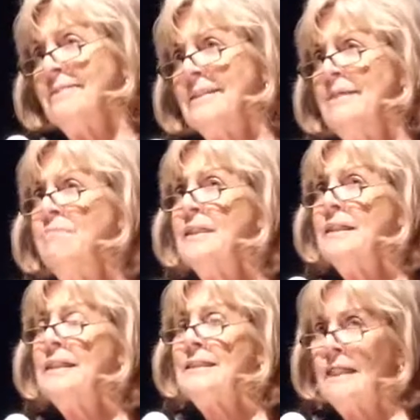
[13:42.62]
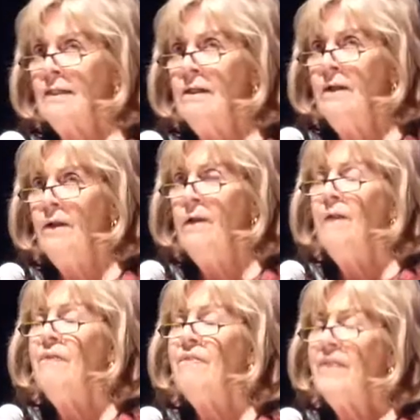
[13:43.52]
Assembly and he said,
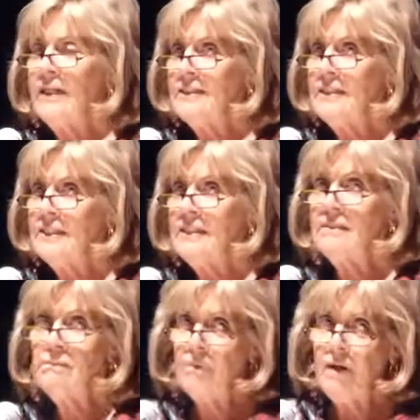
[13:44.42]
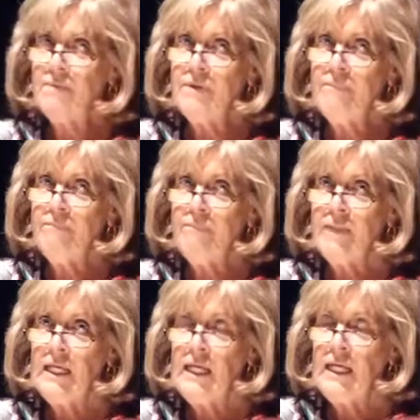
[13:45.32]
this is the problem.
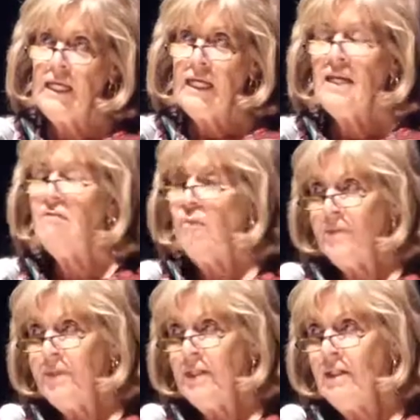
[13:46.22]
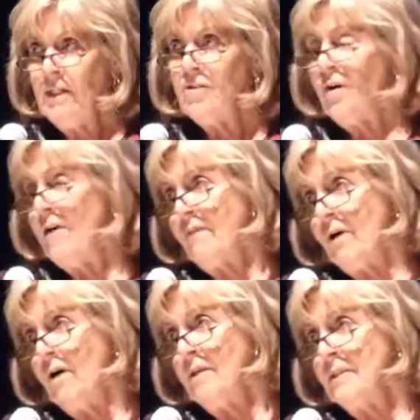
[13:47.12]
If women drive
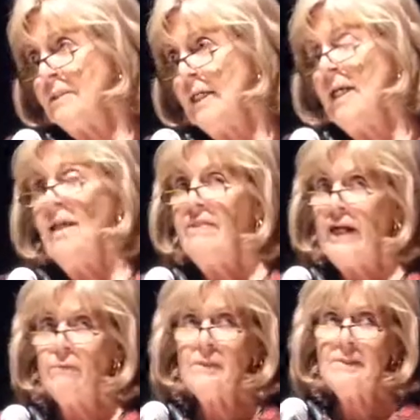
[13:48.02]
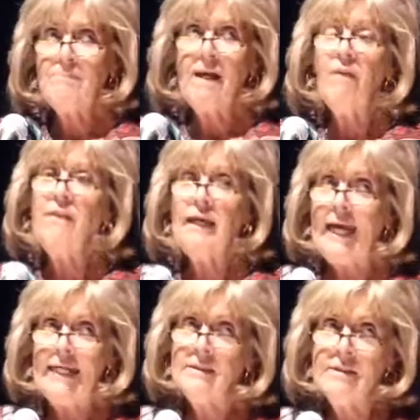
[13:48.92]
cars, that will spell the
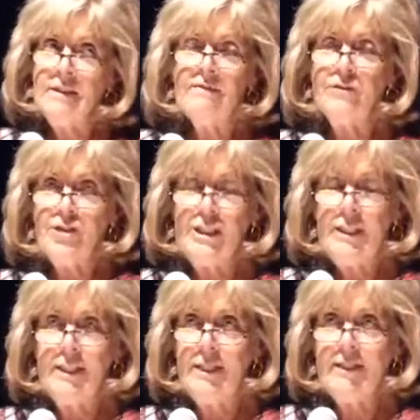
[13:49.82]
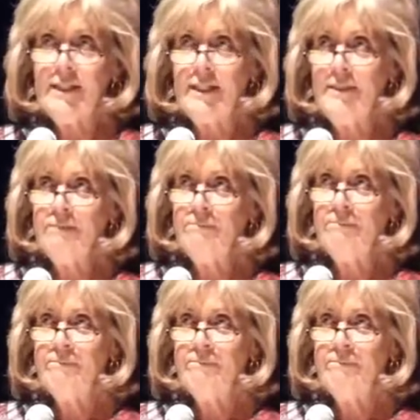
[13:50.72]
end of virginity in the kingdom. I